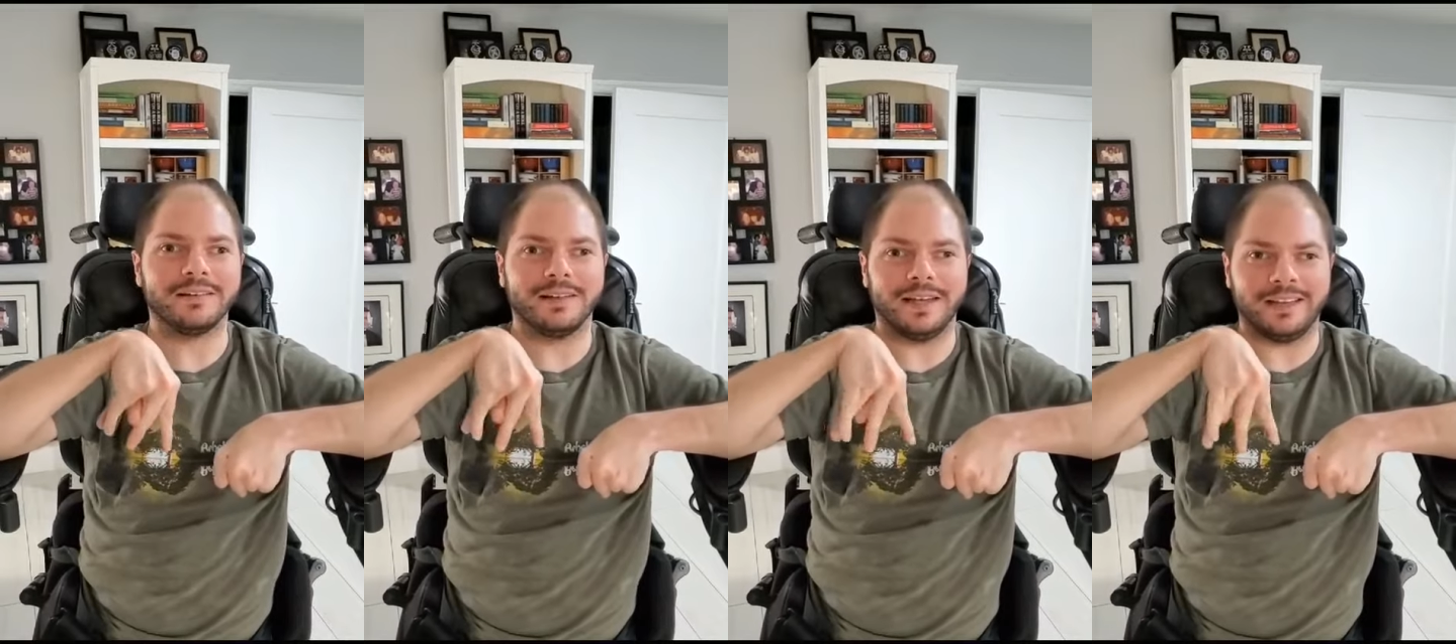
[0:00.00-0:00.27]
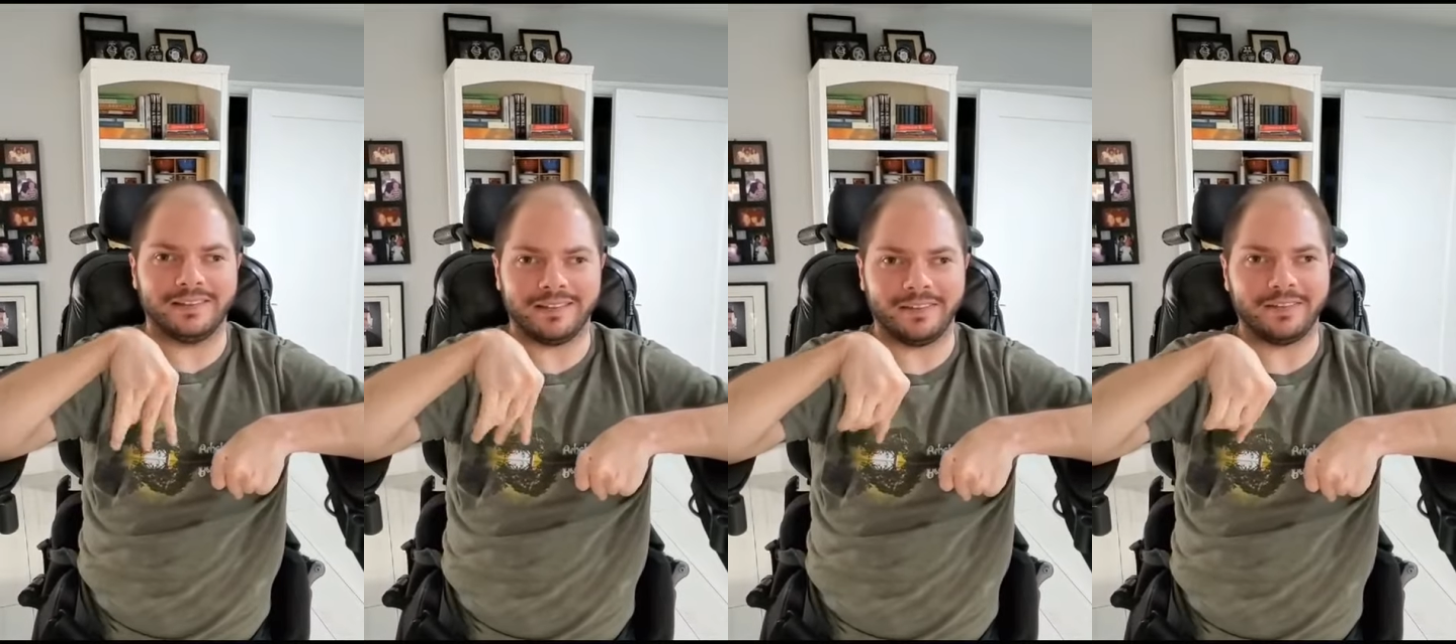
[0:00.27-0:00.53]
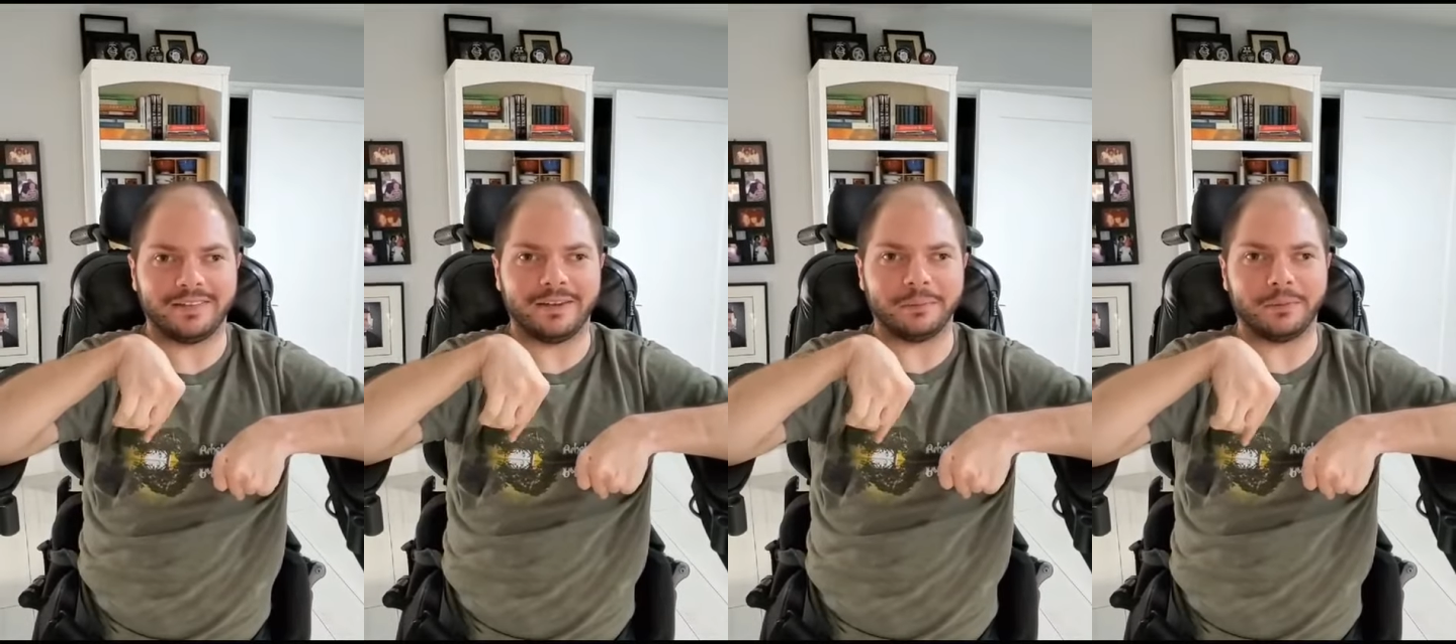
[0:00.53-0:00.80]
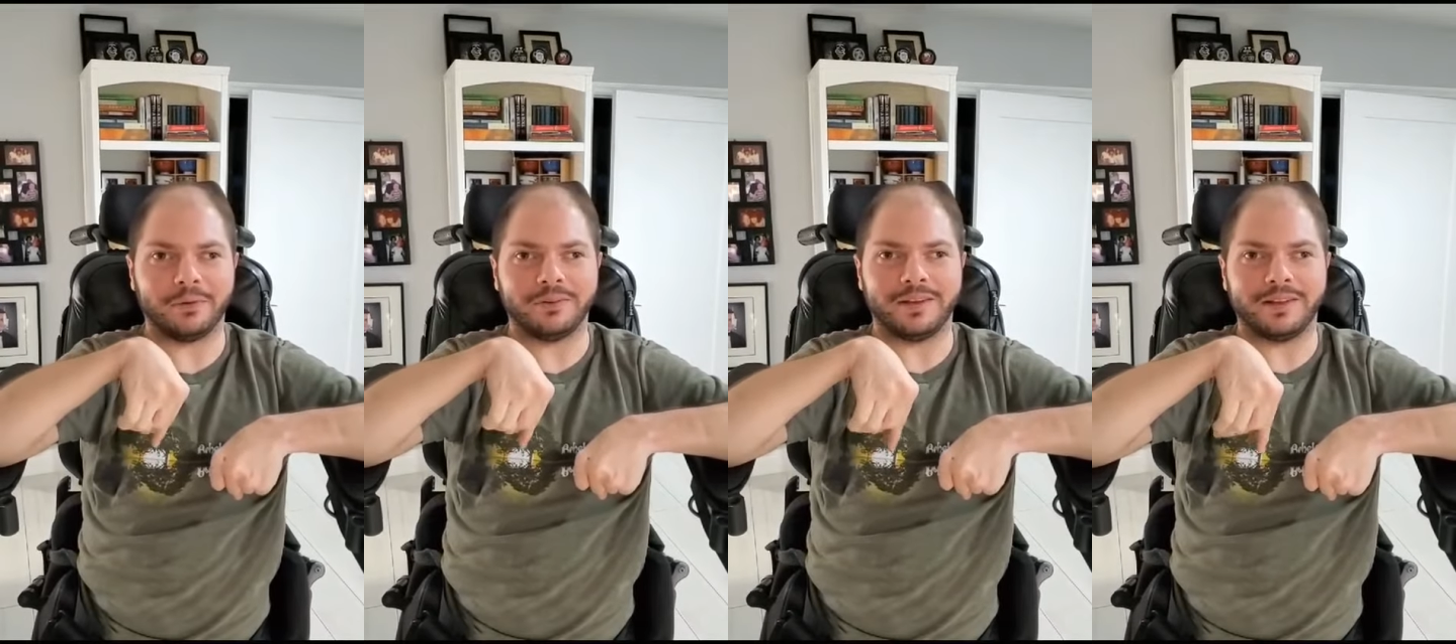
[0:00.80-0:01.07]
It's not the
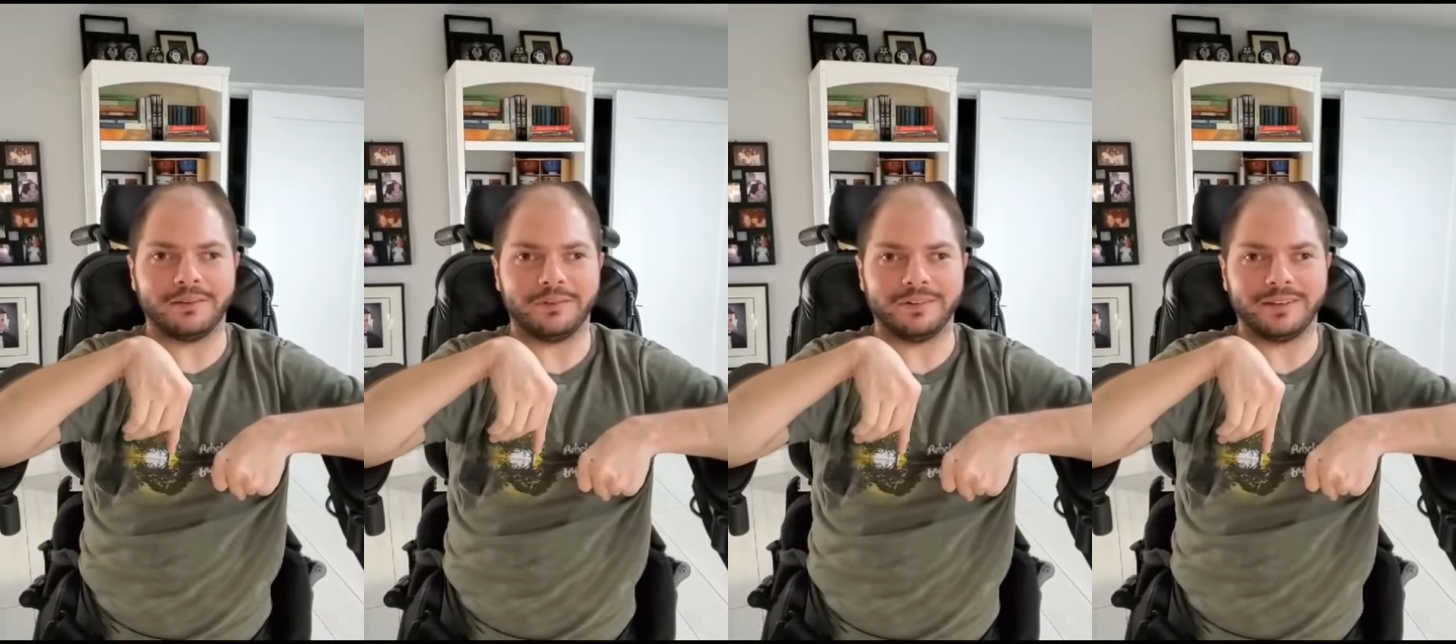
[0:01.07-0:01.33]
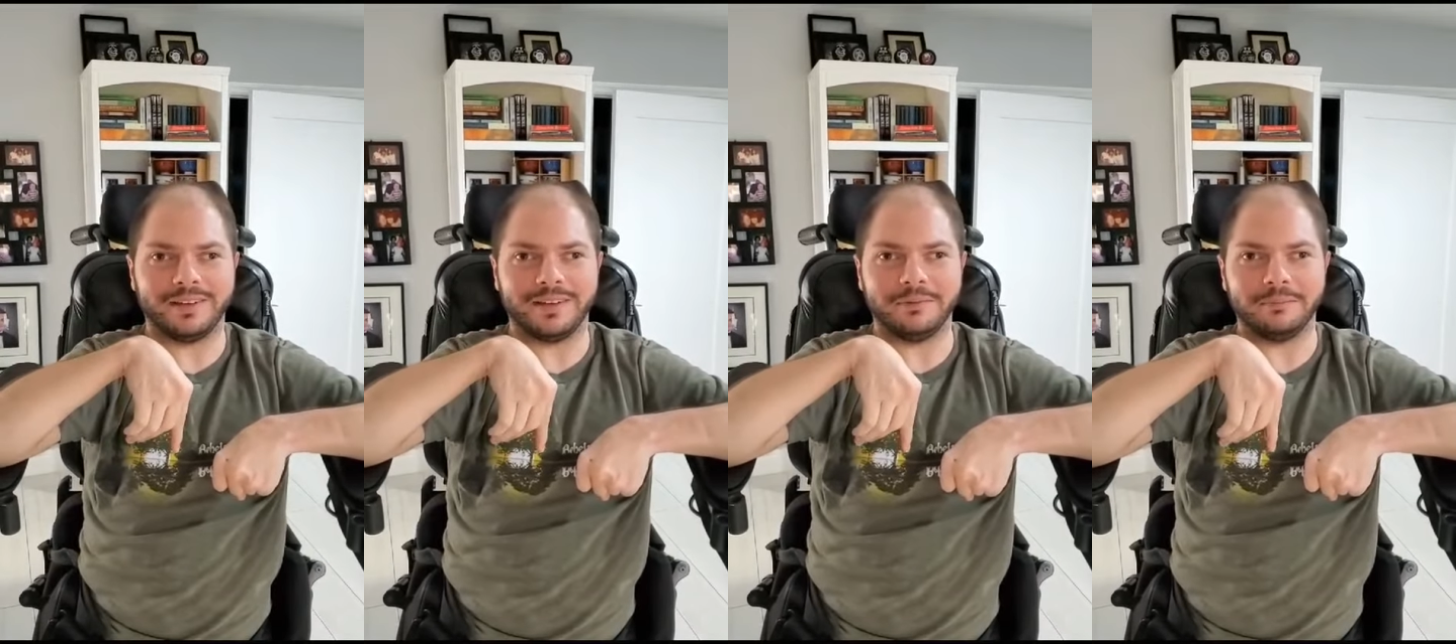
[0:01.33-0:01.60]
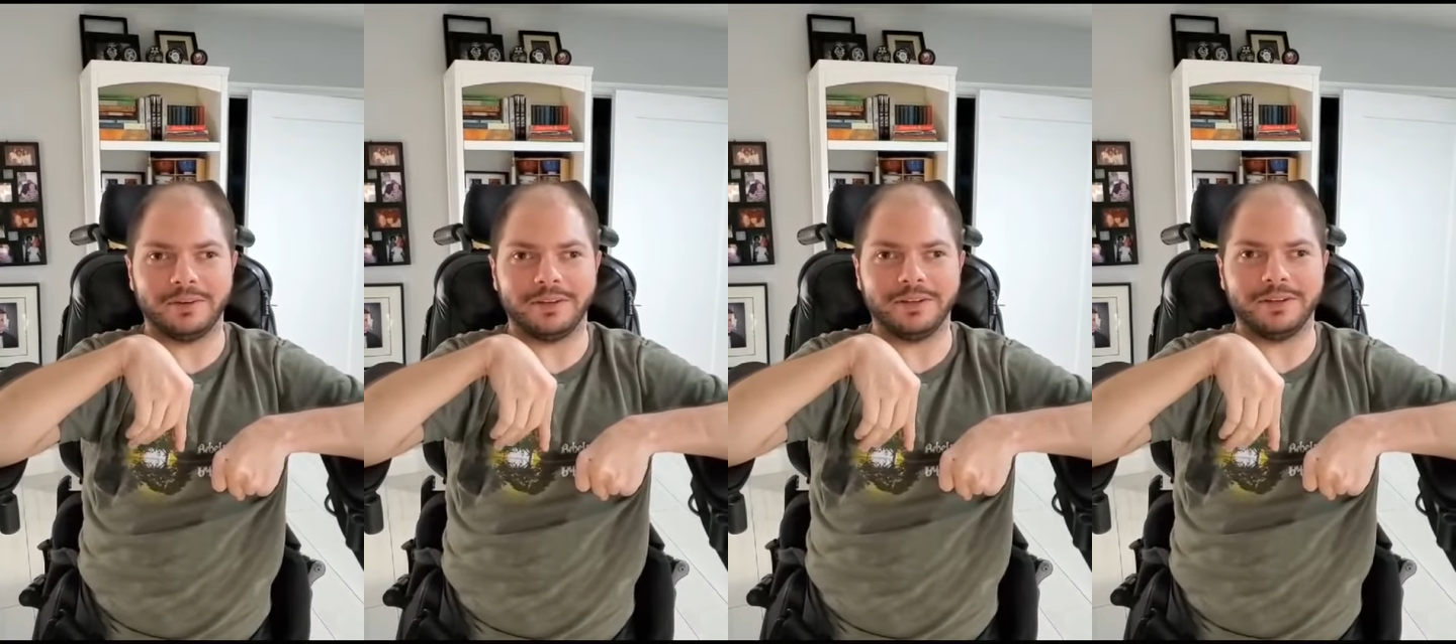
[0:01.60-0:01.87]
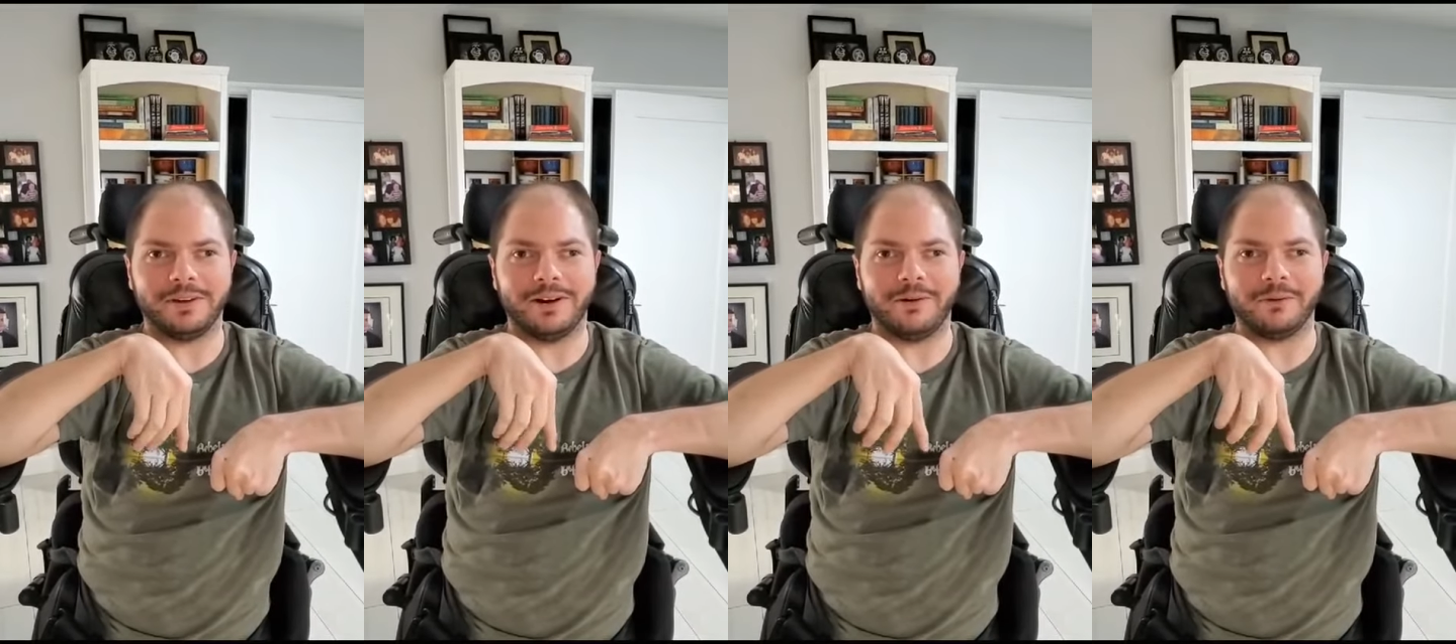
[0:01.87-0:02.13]
typical daily routine, but you
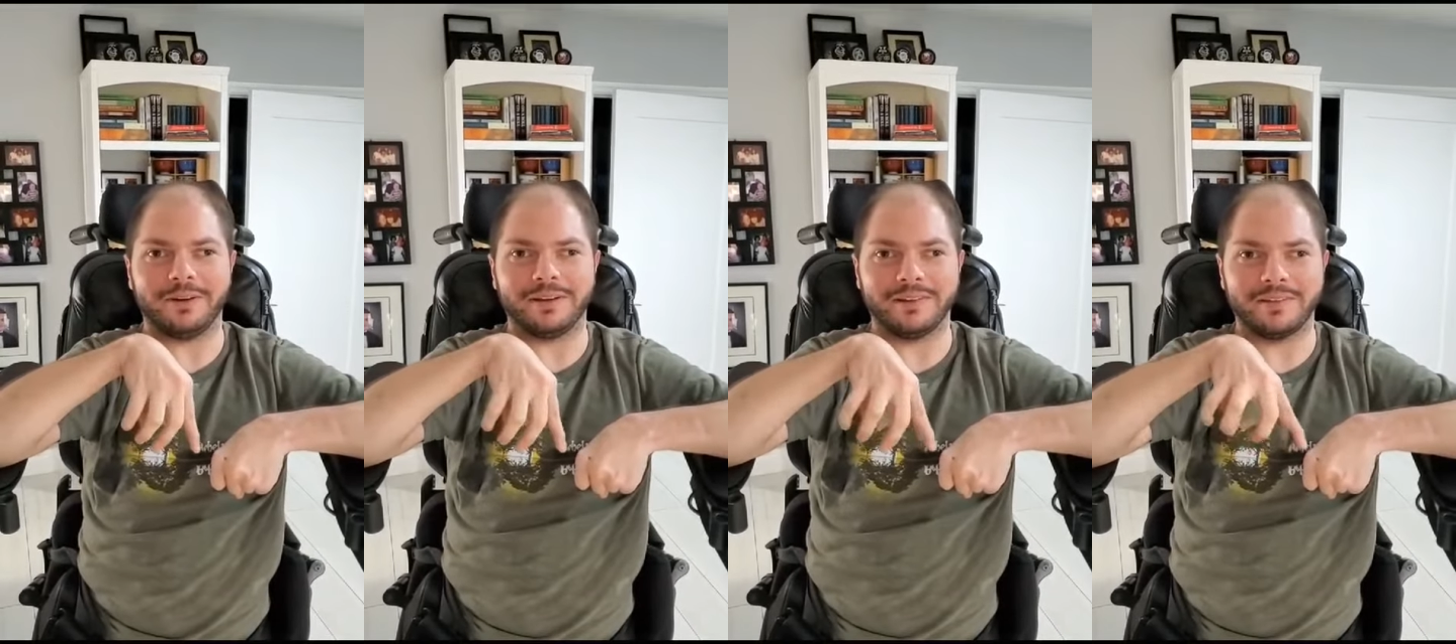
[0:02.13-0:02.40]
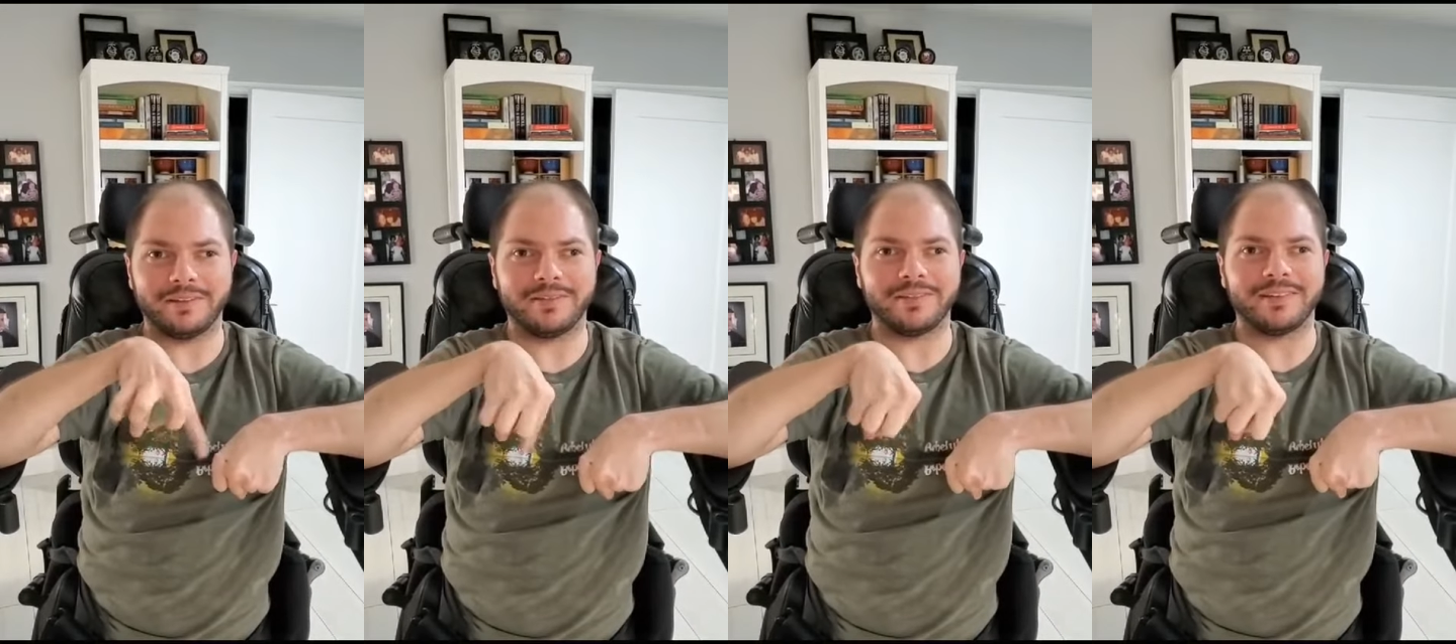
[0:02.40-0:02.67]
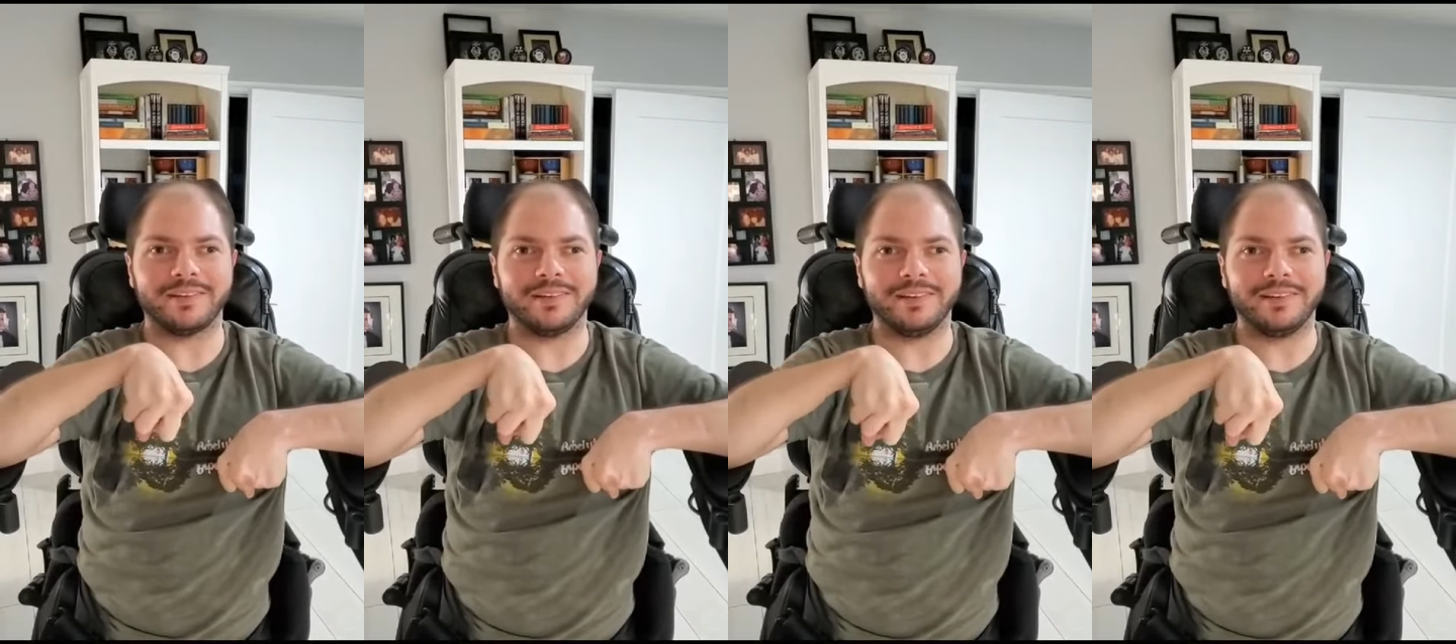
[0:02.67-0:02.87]
know how it is,